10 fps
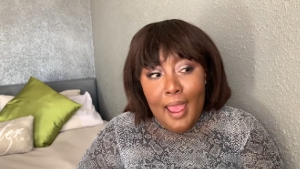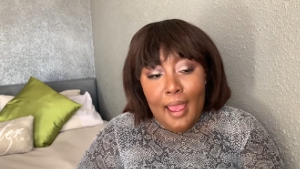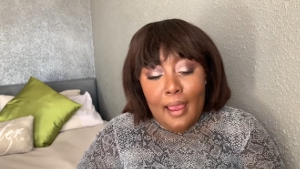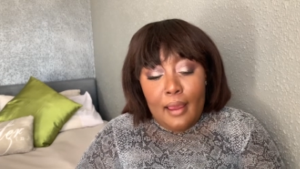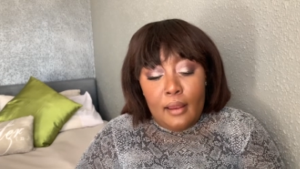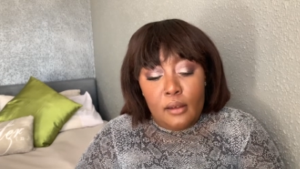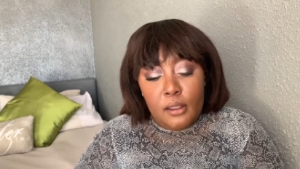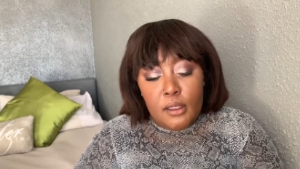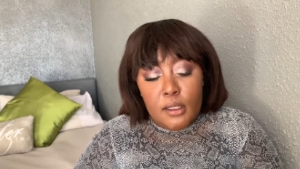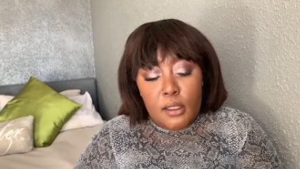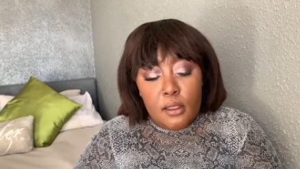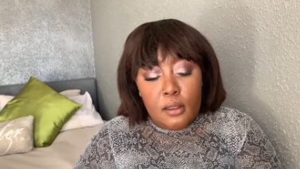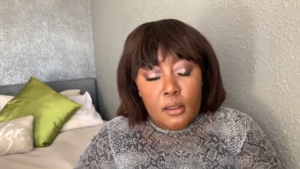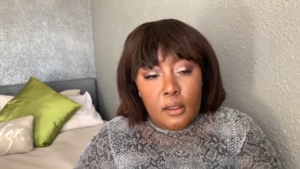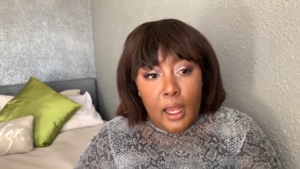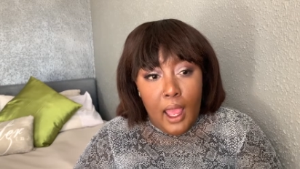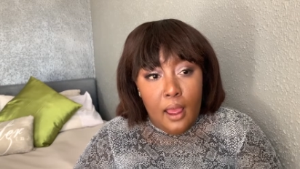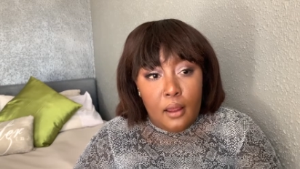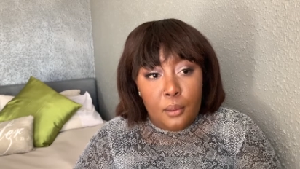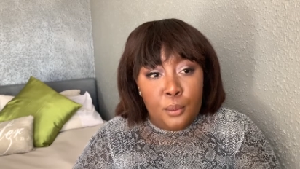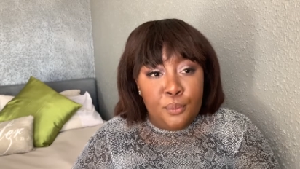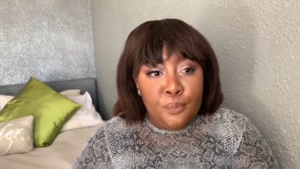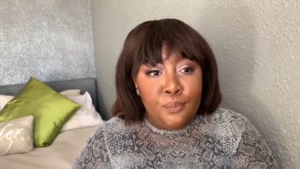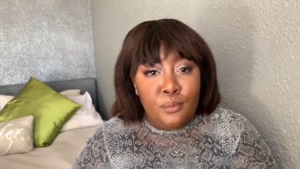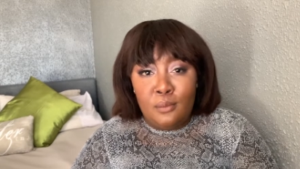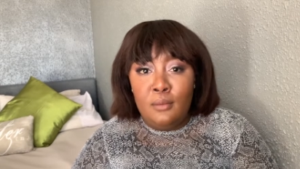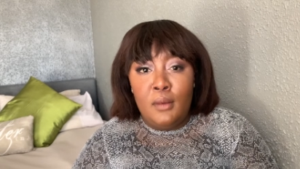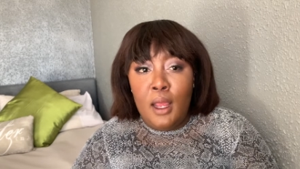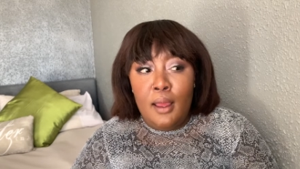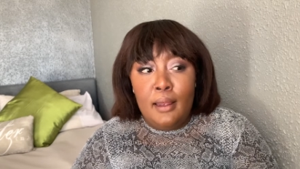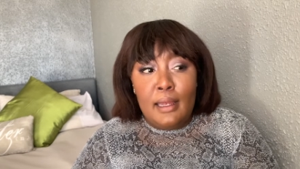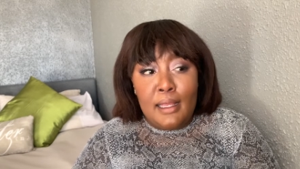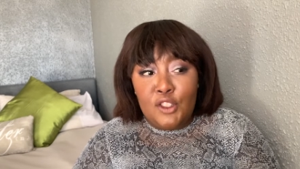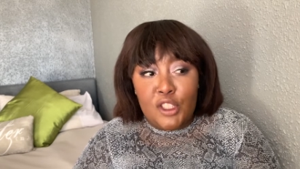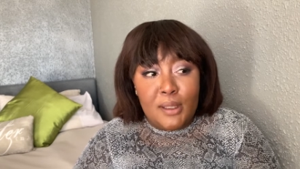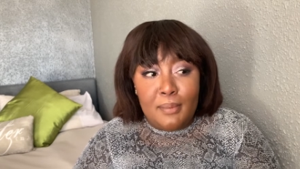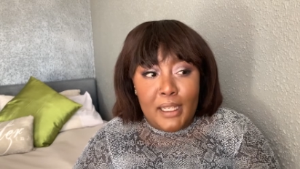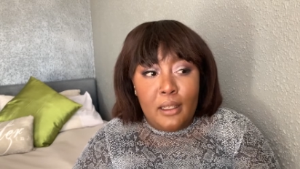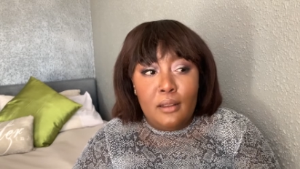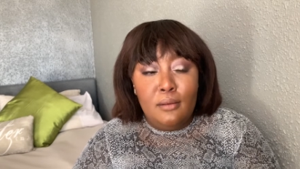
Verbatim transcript: and yeah that's just me